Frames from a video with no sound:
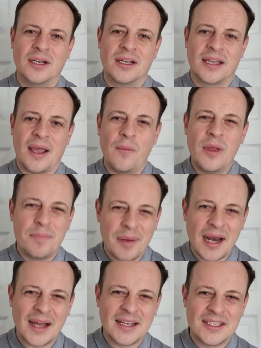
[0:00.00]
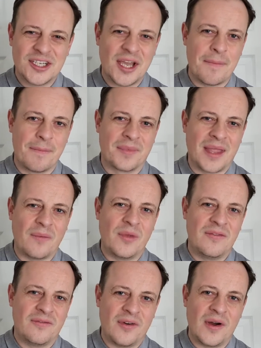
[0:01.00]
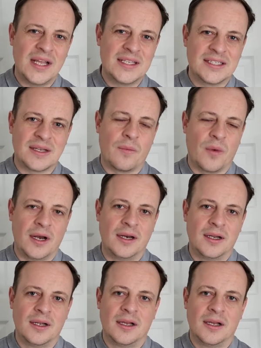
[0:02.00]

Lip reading: can we pluck a gem? Can we find someone